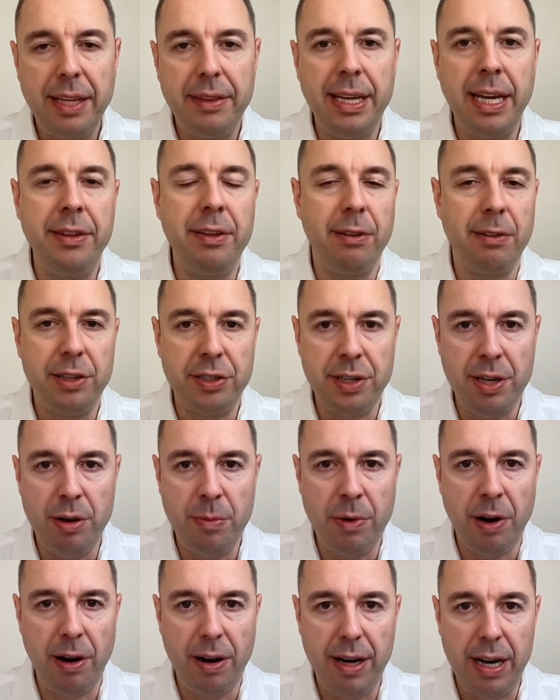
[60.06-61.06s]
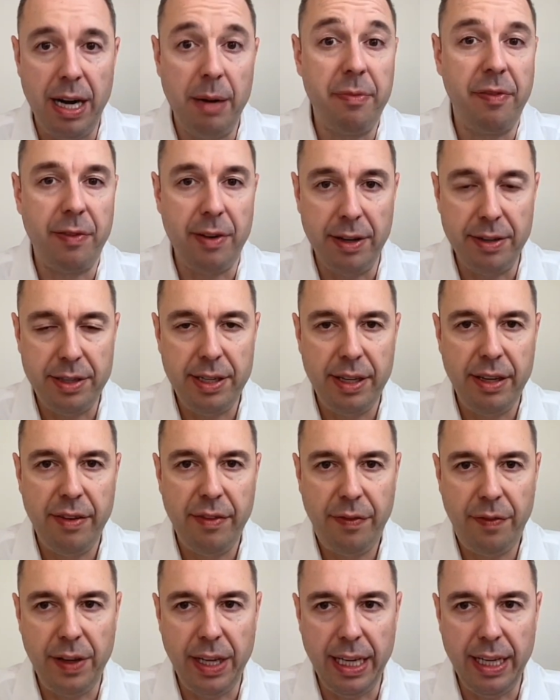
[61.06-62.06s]
Then there is no more upfront
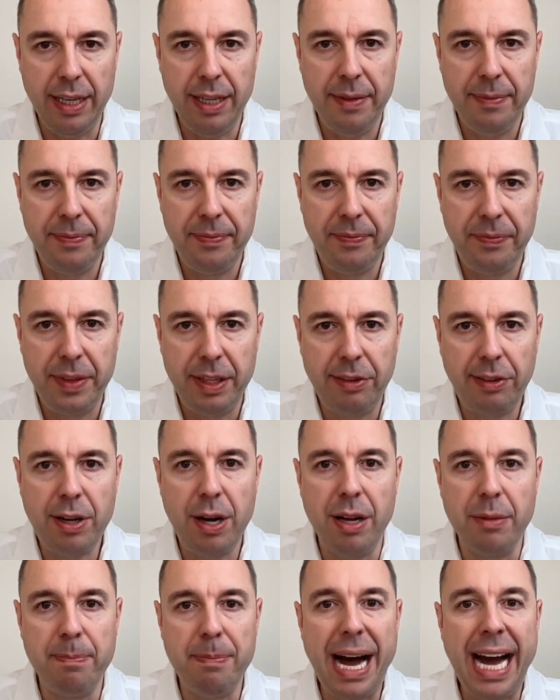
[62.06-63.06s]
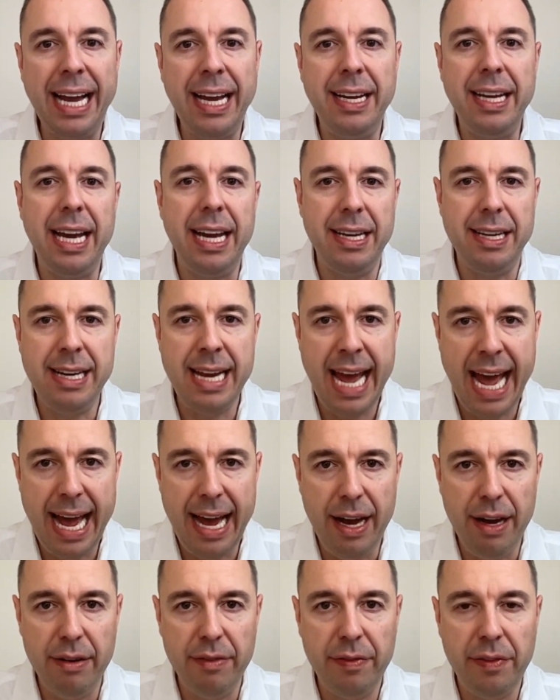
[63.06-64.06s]
fee. It's called buying at
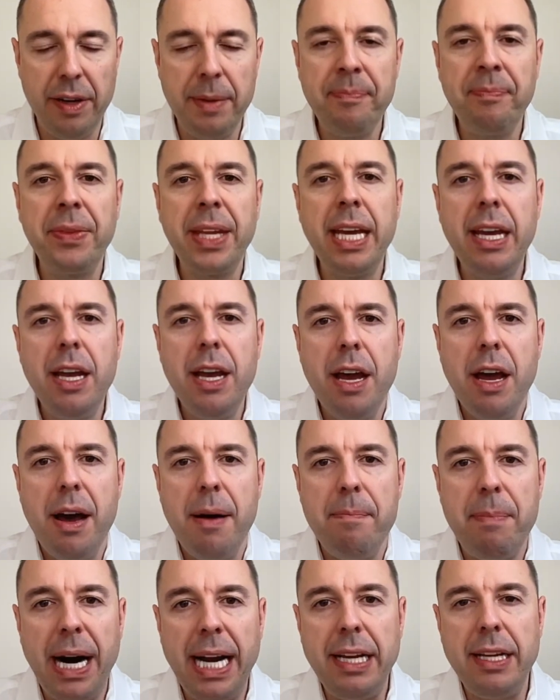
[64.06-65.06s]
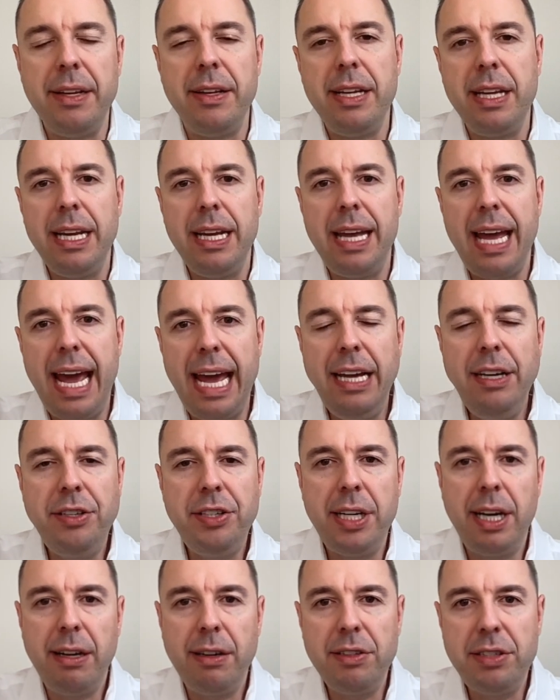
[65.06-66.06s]
NAV. But A
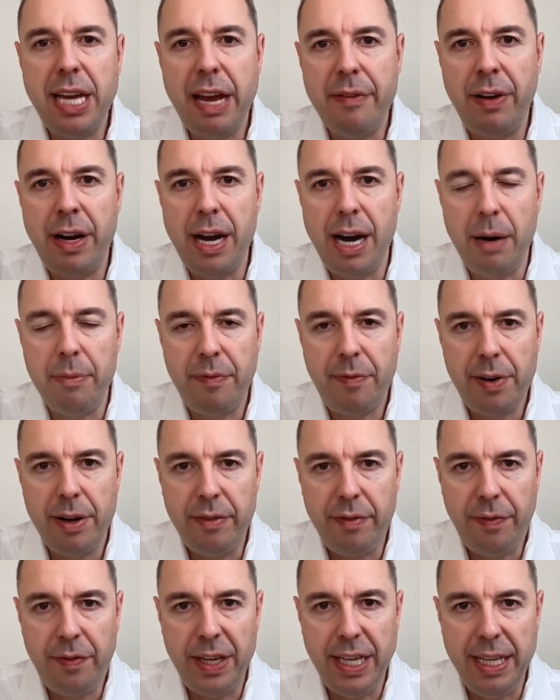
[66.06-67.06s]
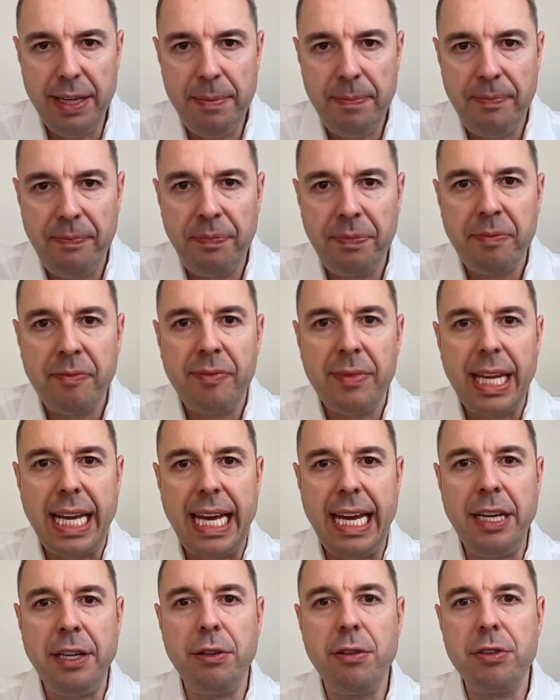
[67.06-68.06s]
shares have an upfront fee
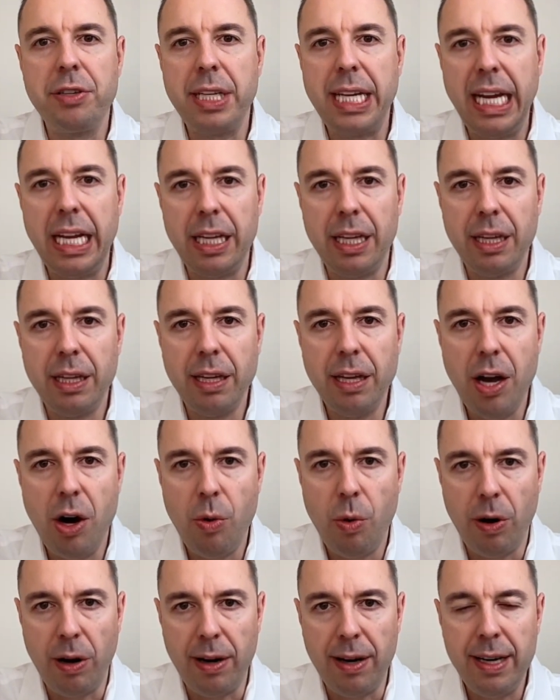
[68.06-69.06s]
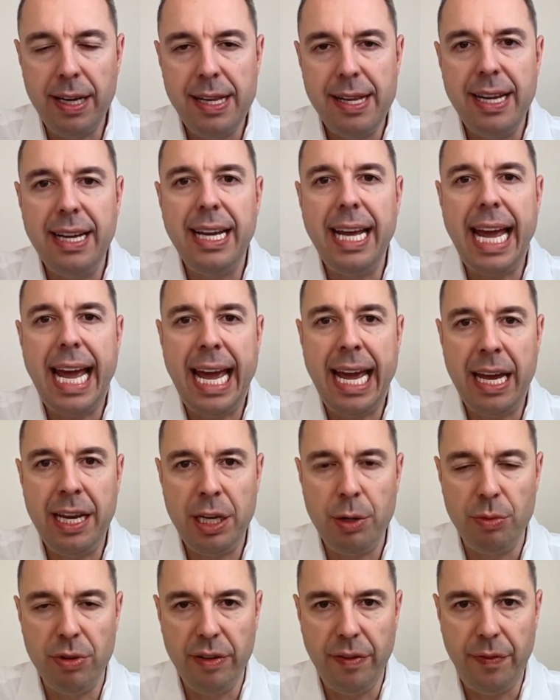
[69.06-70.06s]
and usually a lower
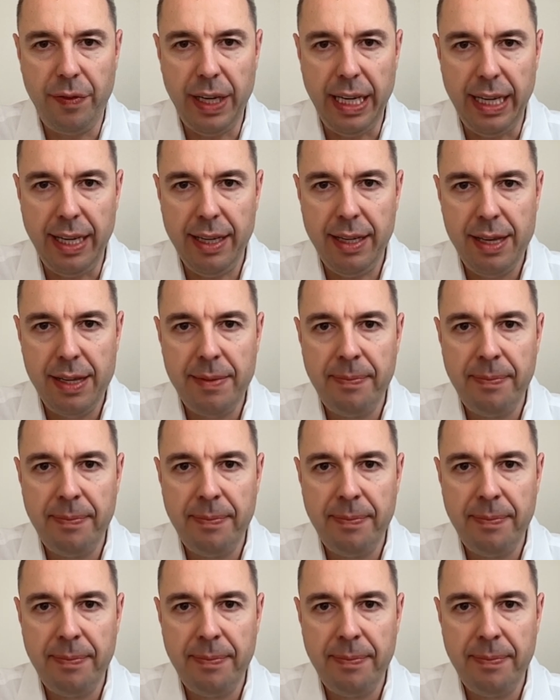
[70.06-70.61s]
annual fee.